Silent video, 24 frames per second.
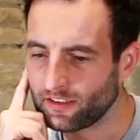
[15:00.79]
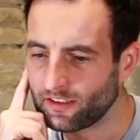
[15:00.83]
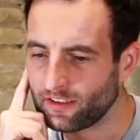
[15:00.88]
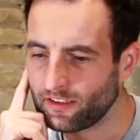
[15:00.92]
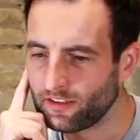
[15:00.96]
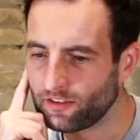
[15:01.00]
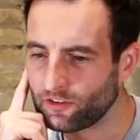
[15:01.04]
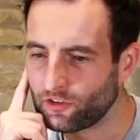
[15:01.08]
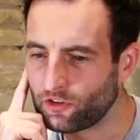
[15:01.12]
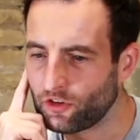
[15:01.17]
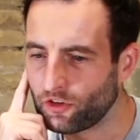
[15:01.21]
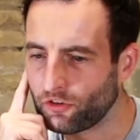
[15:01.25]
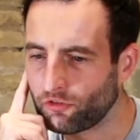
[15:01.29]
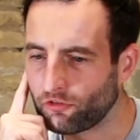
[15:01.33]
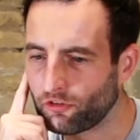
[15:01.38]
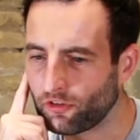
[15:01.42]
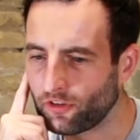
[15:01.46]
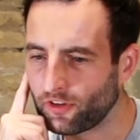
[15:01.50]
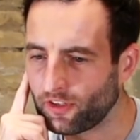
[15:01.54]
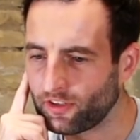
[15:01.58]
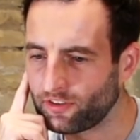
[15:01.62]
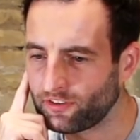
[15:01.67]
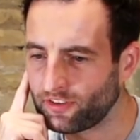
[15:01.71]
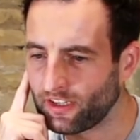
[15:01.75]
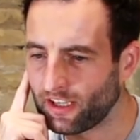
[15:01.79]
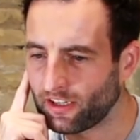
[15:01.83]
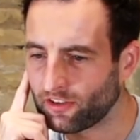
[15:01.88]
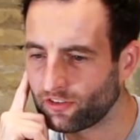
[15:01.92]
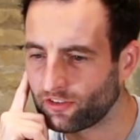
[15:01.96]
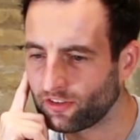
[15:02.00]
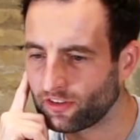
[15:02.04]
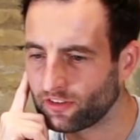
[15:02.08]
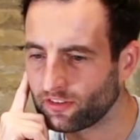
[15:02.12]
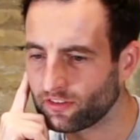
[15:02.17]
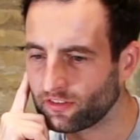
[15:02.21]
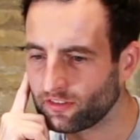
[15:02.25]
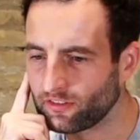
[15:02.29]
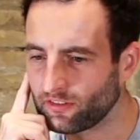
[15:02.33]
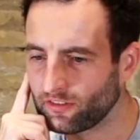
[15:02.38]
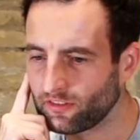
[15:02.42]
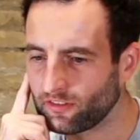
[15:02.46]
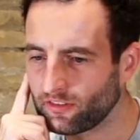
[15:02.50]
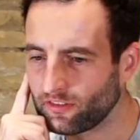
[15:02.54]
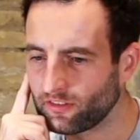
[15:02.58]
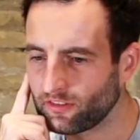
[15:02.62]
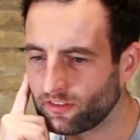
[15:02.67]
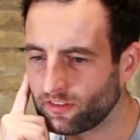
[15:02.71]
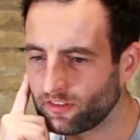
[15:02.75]
He's good through this section.
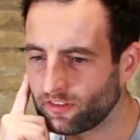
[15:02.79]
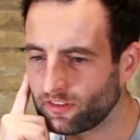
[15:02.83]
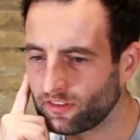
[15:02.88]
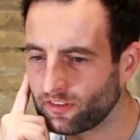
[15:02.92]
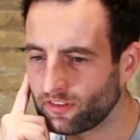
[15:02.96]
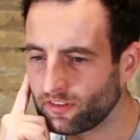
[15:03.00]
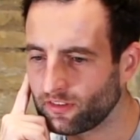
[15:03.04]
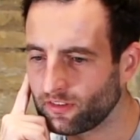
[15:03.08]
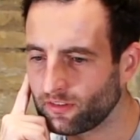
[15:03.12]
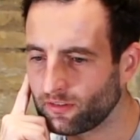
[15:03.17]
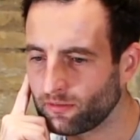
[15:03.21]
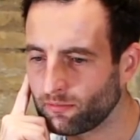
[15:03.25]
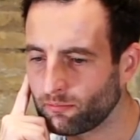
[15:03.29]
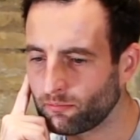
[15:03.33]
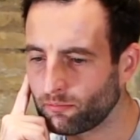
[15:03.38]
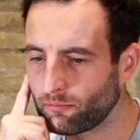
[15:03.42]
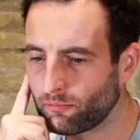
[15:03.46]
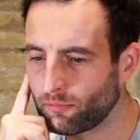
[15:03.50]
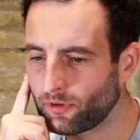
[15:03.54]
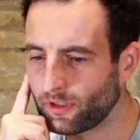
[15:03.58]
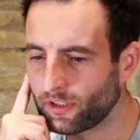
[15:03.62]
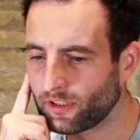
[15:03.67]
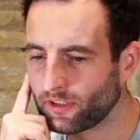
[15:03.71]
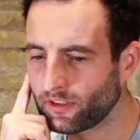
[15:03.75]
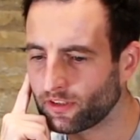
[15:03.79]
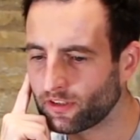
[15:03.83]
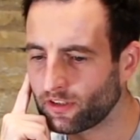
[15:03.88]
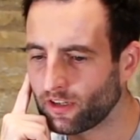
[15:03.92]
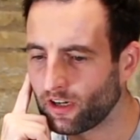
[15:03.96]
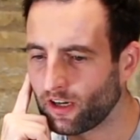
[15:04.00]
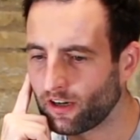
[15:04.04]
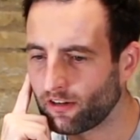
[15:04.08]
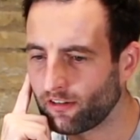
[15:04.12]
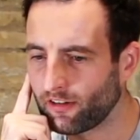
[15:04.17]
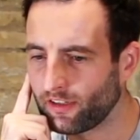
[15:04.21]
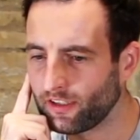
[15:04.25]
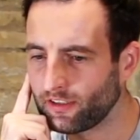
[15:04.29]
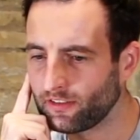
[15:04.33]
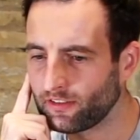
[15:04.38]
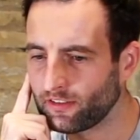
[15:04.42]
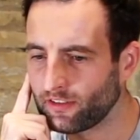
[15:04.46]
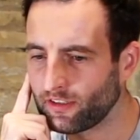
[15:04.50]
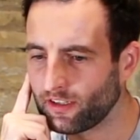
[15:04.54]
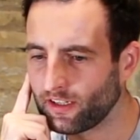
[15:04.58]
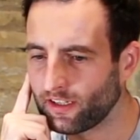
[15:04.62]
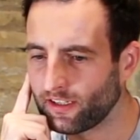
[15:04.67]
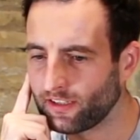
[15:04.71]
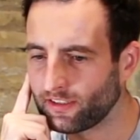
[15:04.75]
Bringing the car
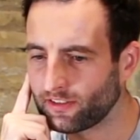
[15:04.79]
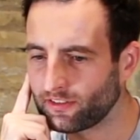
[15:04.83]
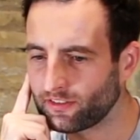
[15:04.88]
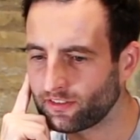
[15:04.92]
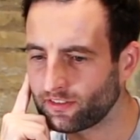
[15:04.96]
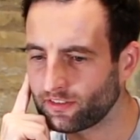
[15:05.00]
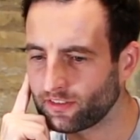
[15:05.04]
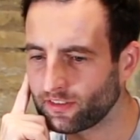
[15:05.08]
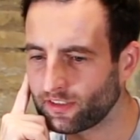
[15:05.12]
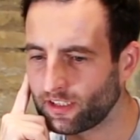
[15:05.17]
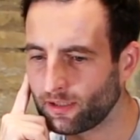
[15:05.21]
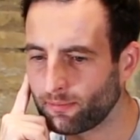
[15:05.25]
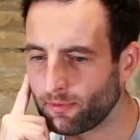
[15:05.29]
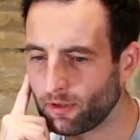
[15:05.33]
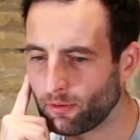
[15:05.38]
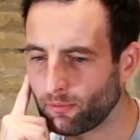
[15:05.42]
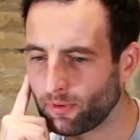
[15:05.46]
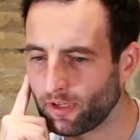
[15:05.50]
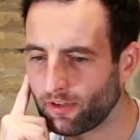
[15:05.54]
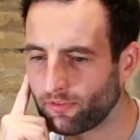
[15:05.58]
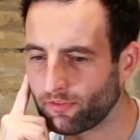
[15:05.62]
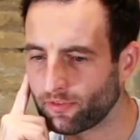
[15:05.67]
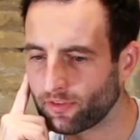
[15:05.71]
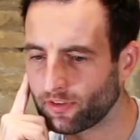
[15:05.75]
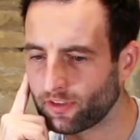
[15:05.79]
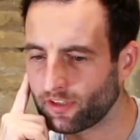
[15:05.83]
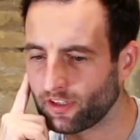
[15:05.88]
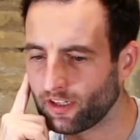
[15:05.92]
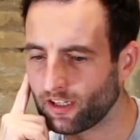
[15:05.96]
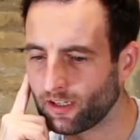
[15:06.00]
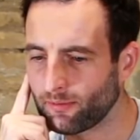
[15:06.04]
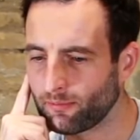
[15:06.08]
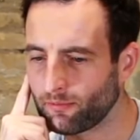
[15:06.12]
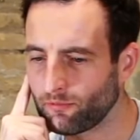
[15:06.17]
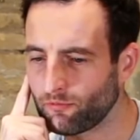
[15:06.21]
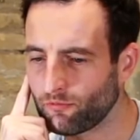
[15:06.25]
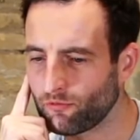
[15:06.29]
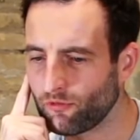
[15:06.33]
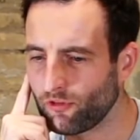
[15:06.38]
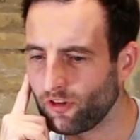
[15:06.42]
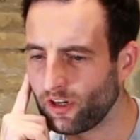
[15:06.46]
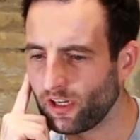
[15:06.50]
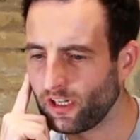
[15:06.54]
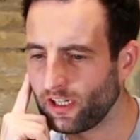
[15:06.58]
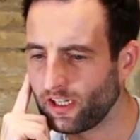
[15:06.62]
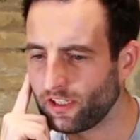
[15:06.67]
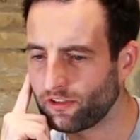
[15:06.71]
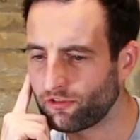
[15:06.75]
in, nice, keep it away from the curb.
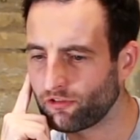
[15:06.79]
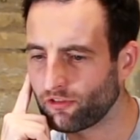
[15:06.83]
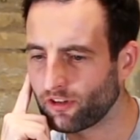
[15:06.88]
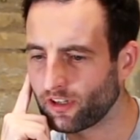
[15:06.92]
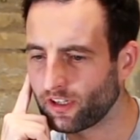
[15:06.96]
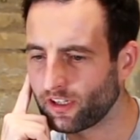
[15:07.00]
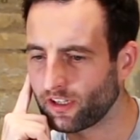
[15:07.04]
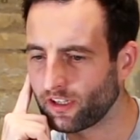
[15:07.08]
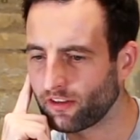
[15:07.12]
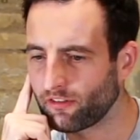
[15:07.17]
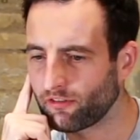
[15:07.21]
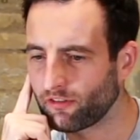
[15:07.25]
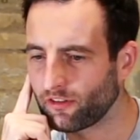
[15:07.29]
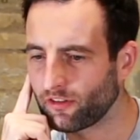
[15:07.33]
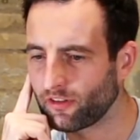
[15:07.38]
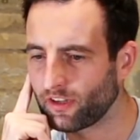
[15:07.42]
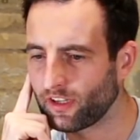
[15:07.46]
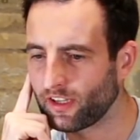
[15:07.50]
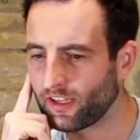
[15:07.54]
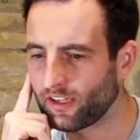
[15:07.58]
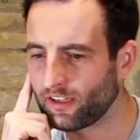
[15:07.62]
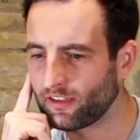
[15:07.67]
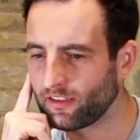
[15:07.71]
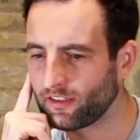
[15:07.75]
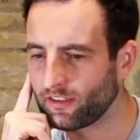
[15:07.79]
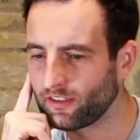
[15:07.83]
Really tricky through there.